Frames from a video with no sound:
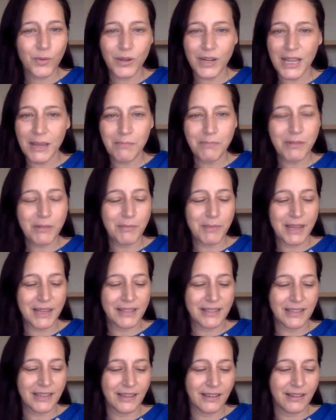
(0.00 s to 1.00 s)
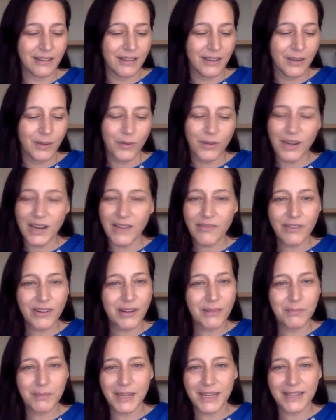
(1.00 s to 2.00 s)
we're implementing whatever
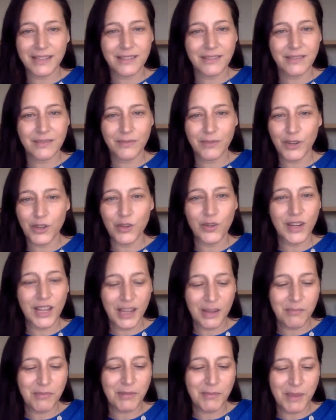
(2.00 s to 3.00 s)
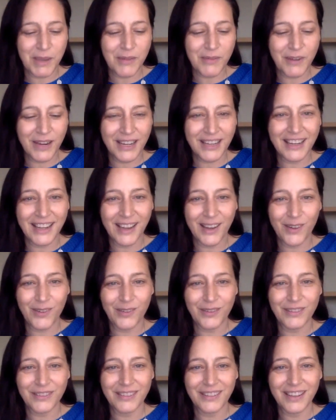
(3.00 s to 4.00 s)
it means for you to implement right now,
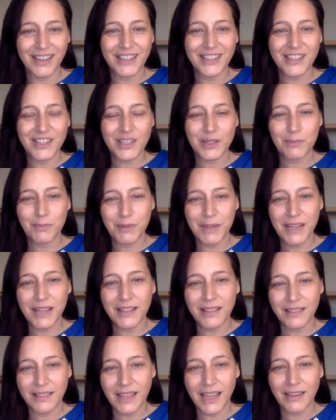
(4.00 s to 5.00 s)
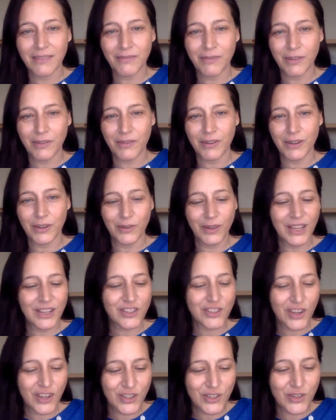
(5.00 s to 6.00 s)
I just speak life over you.
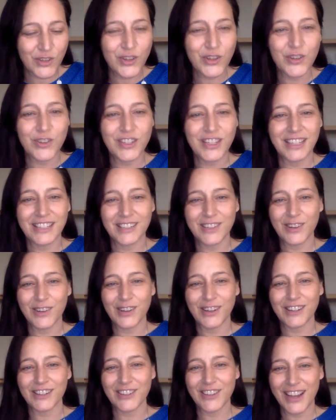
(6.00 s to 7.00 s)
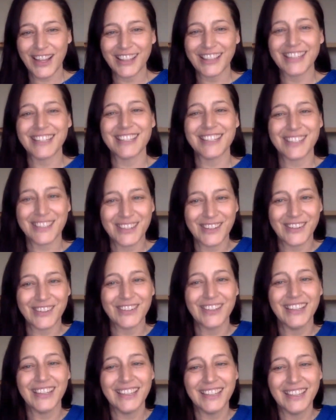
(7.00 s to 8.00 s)
Yes, Shantu, you did your challenge too.
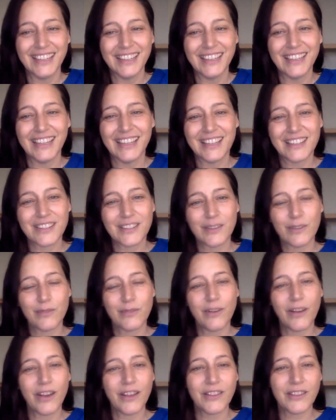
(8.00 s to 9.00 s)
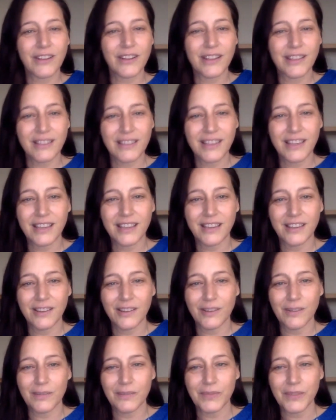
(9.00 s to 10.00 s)
And so, Father, I thank
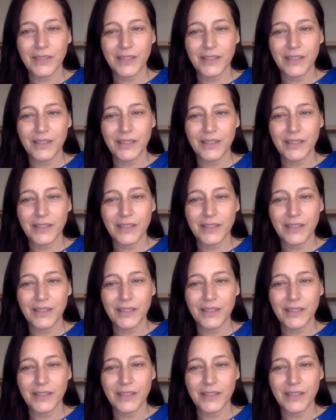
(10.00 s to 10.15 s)
you